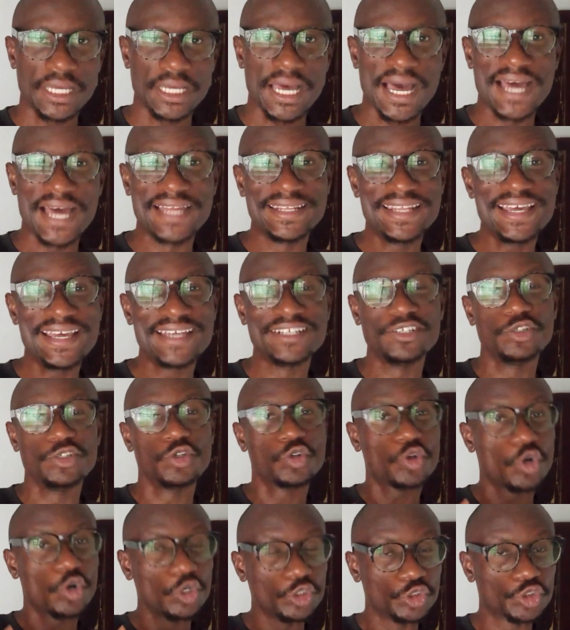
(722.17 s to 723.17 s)
and then you
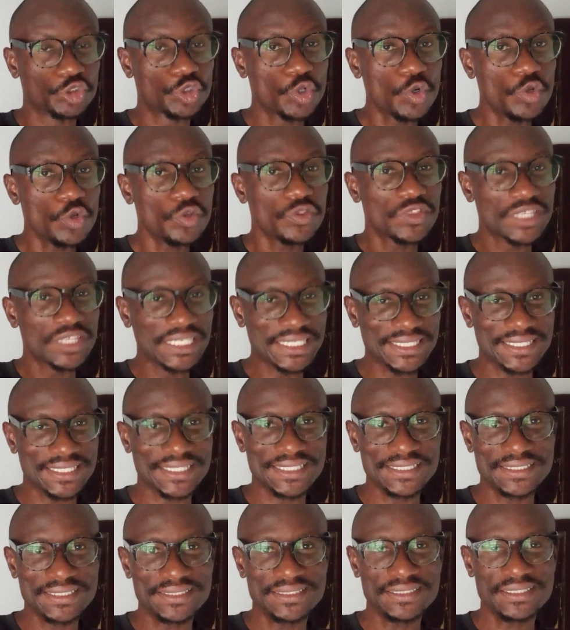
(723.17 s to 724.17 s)
control the
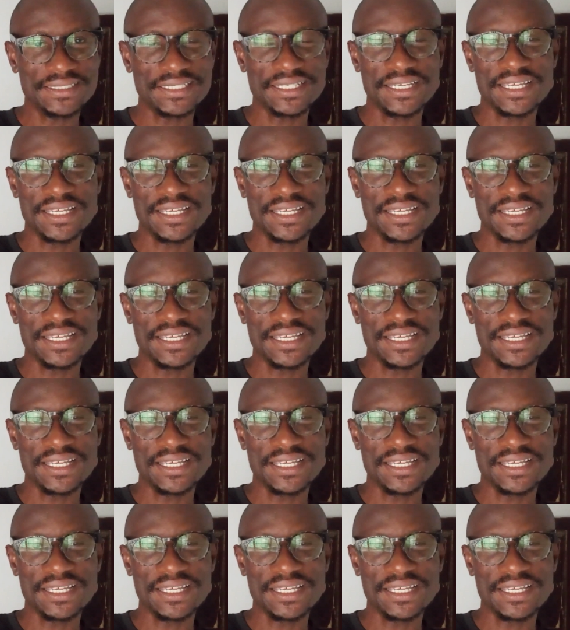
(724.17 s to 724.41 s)
thinking